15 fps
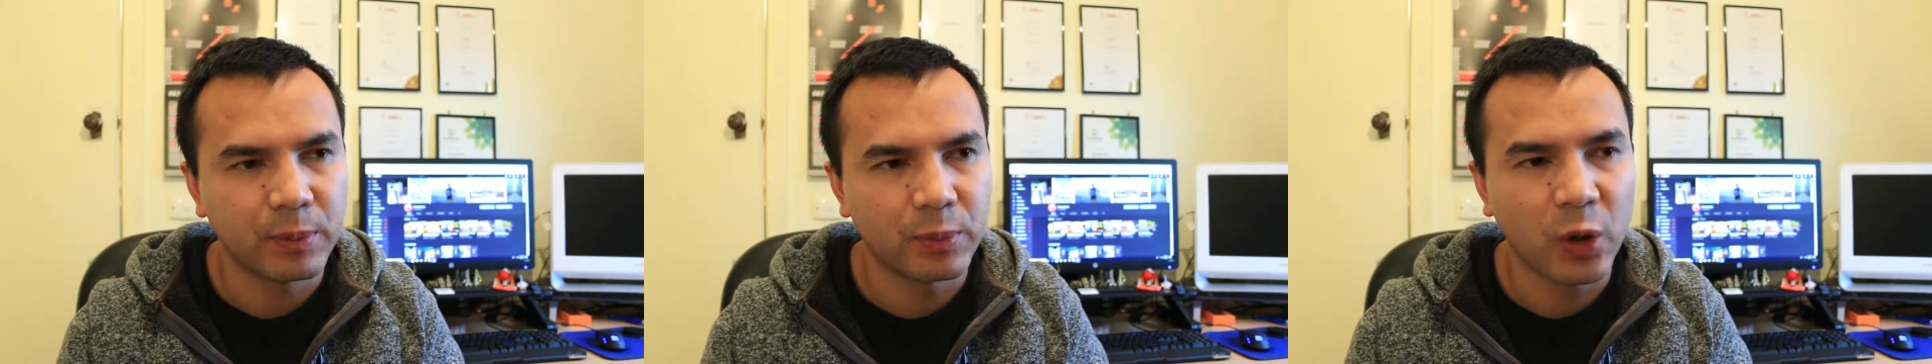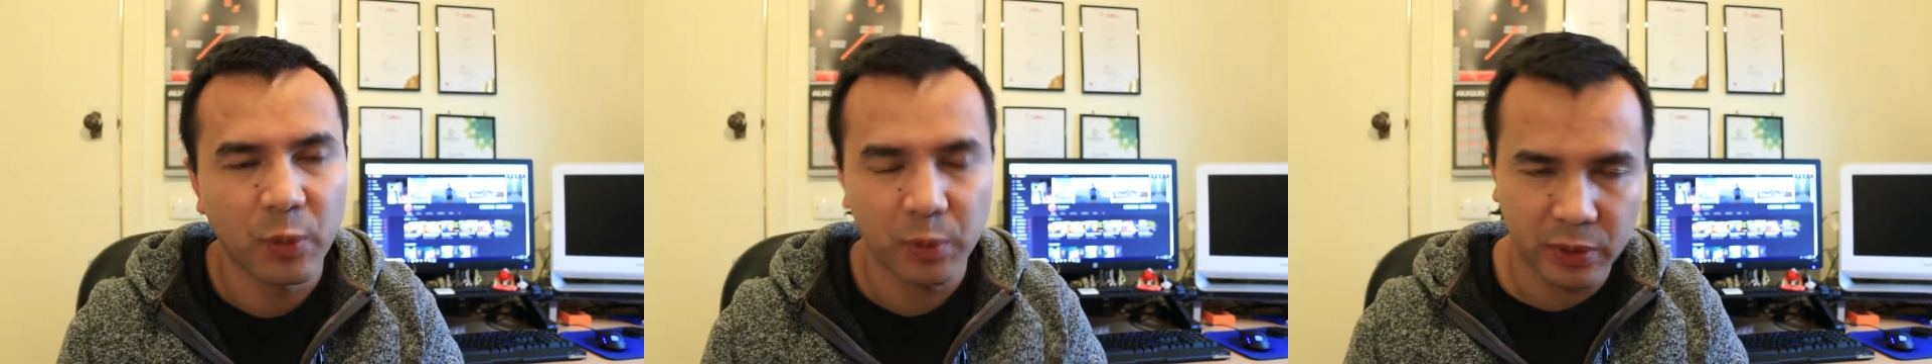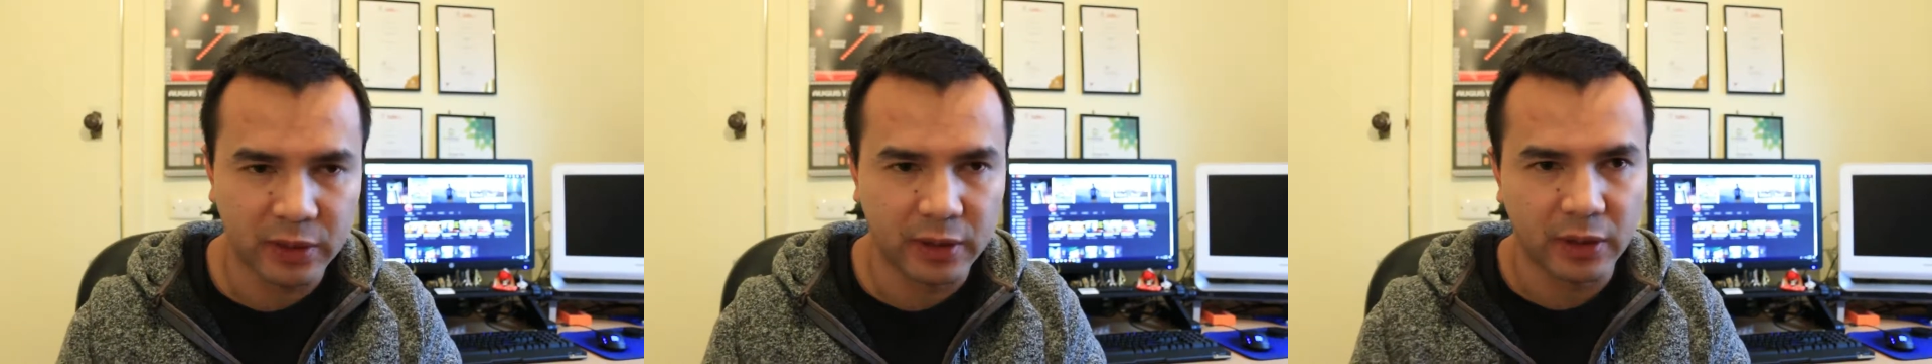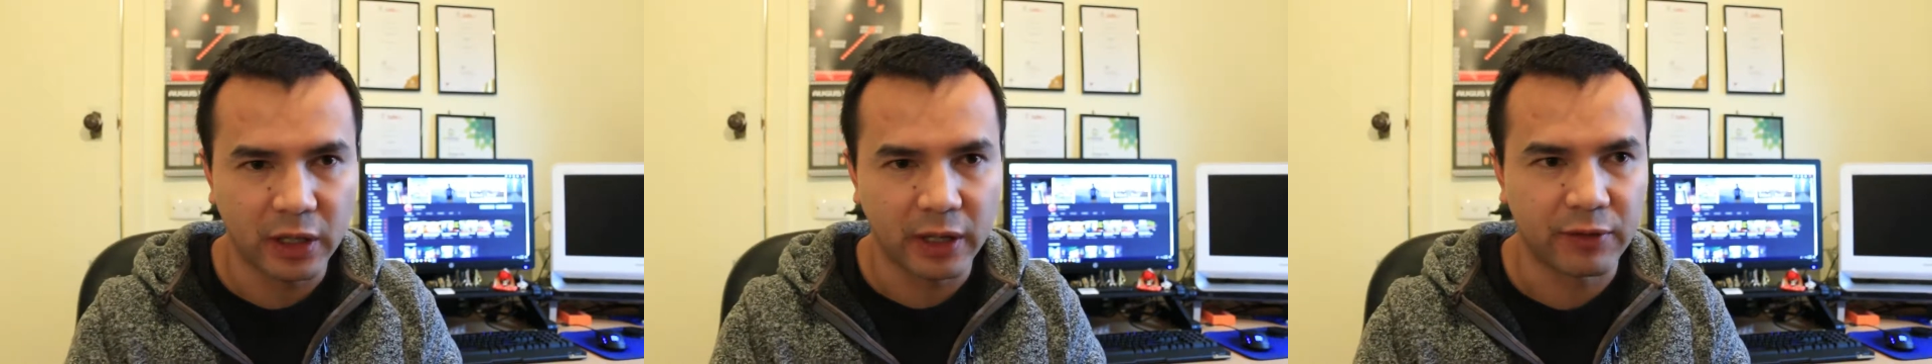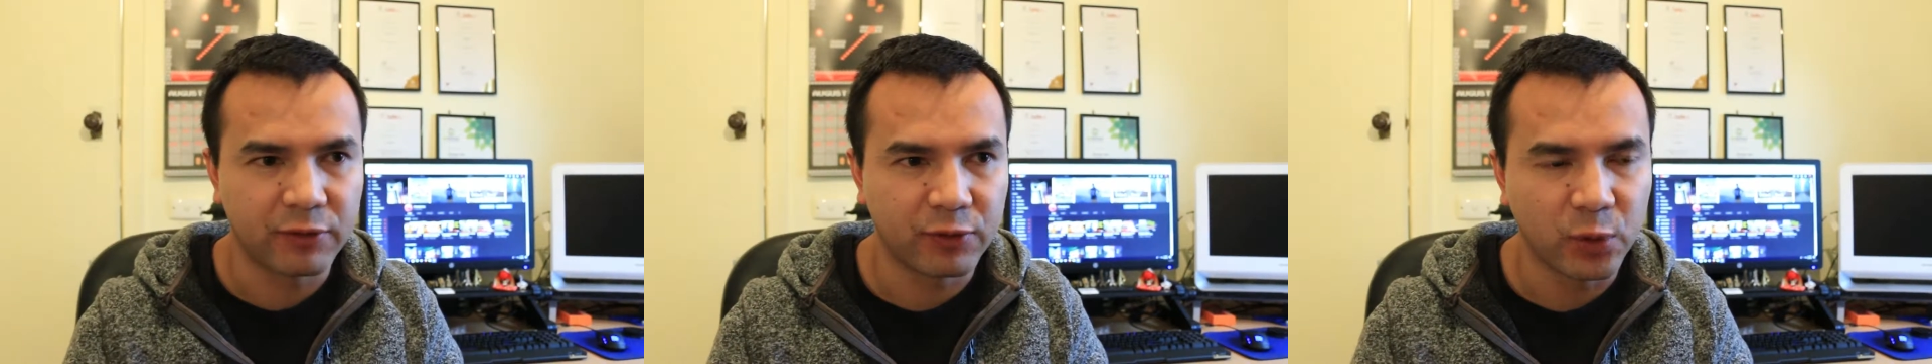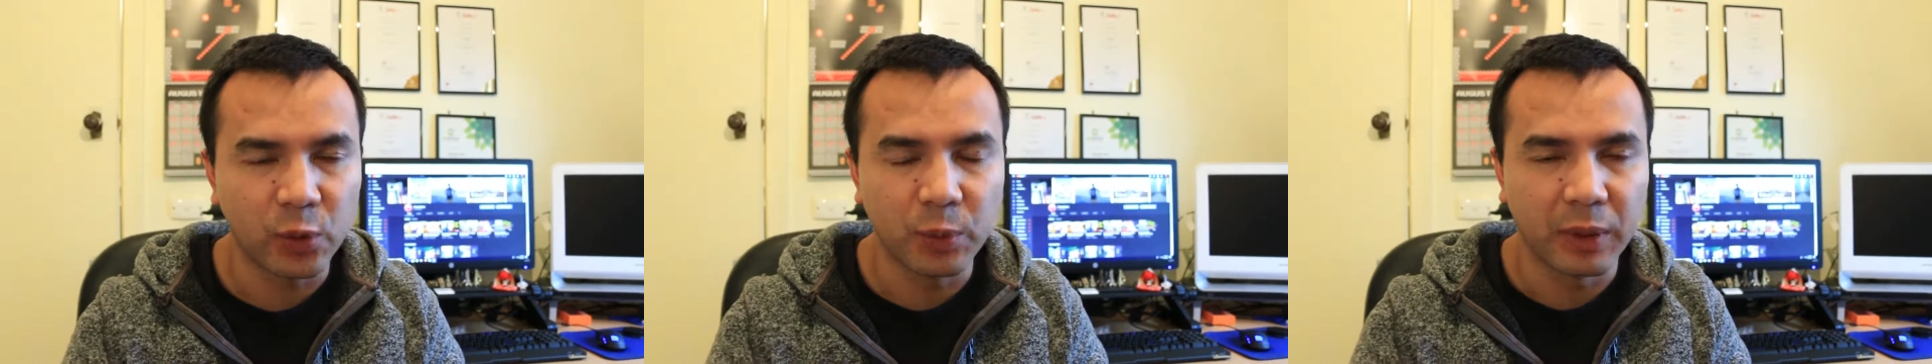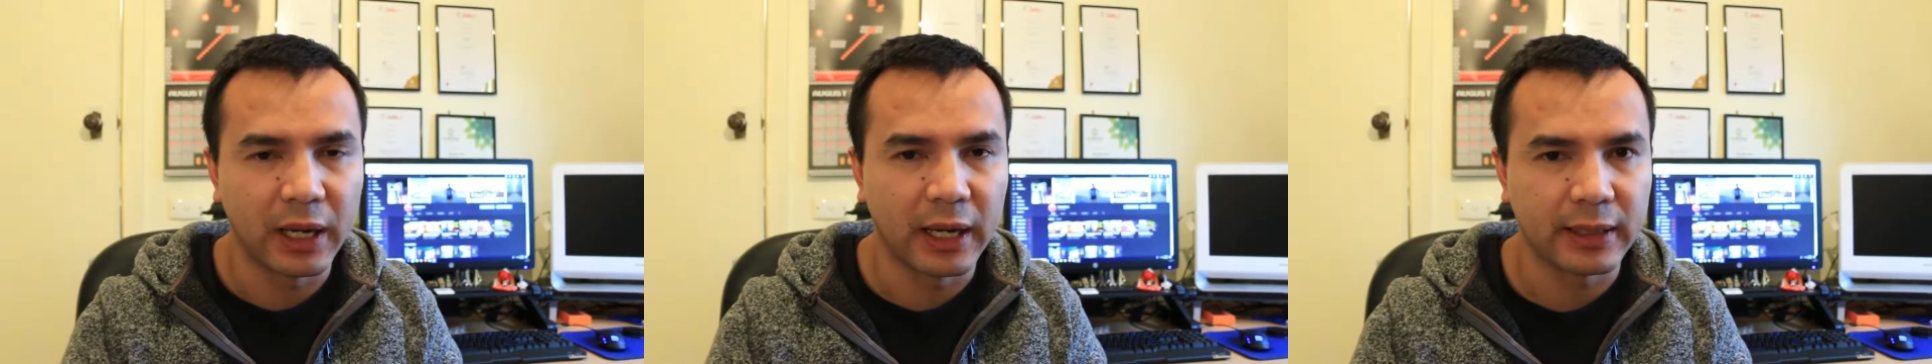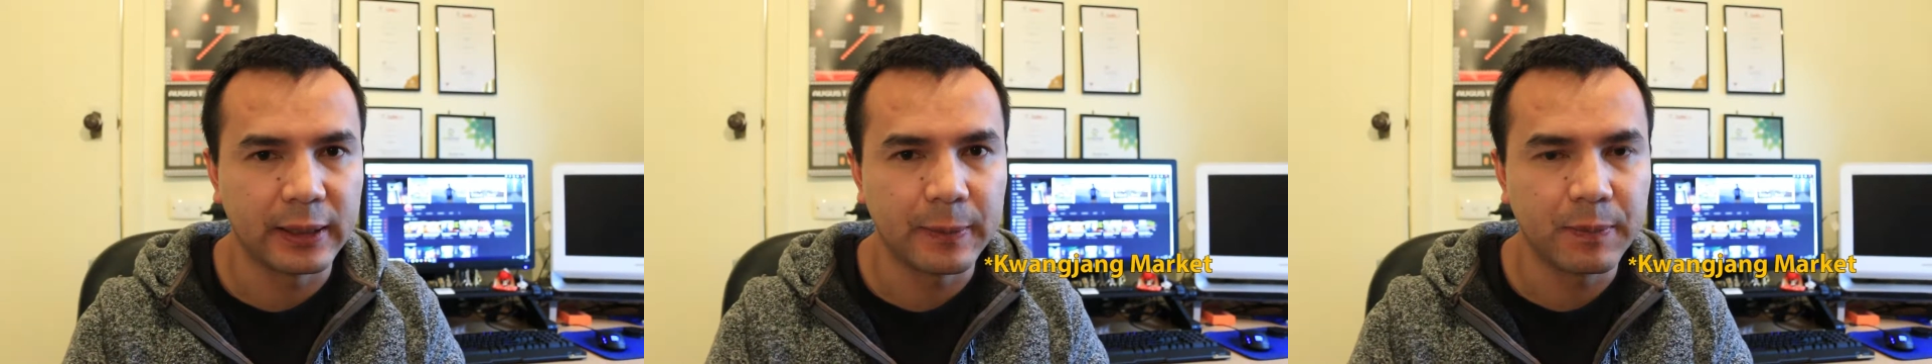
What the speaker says: popular like food market,